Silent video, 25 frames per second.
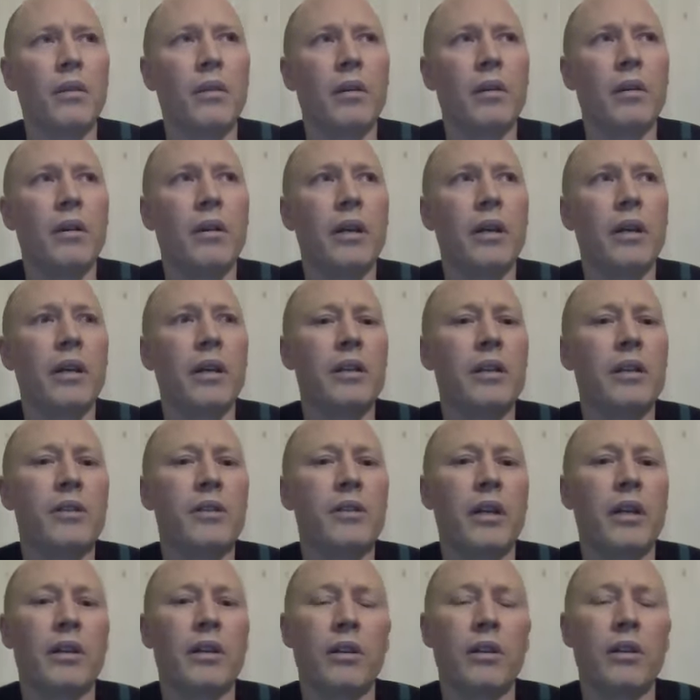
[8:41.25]
I as
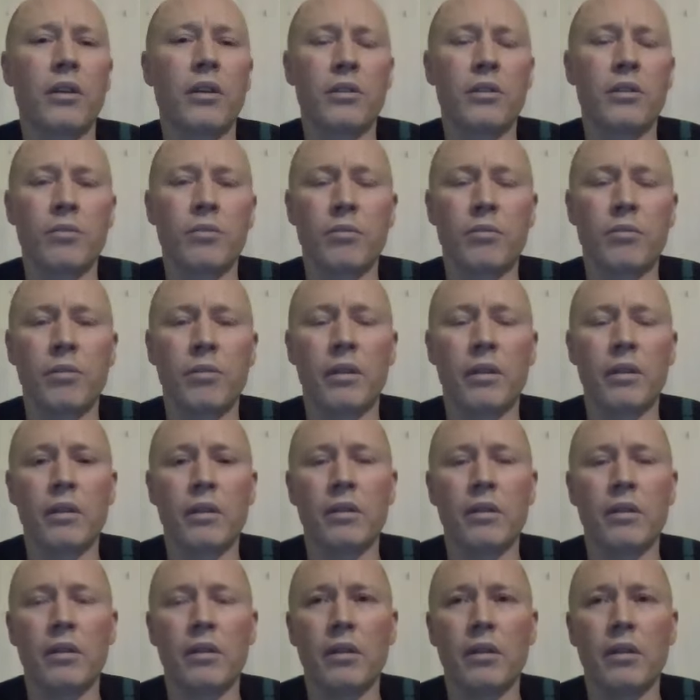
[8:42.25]
head coach will
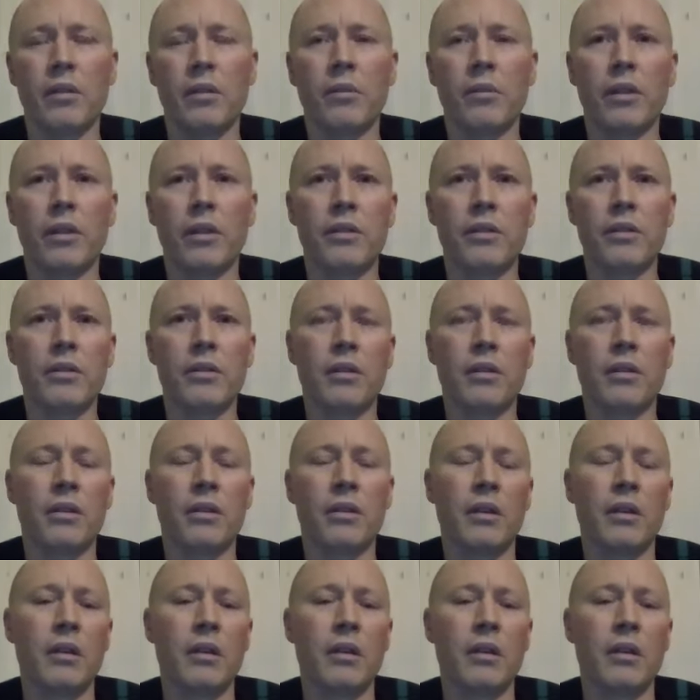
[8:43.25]
be um, I guess the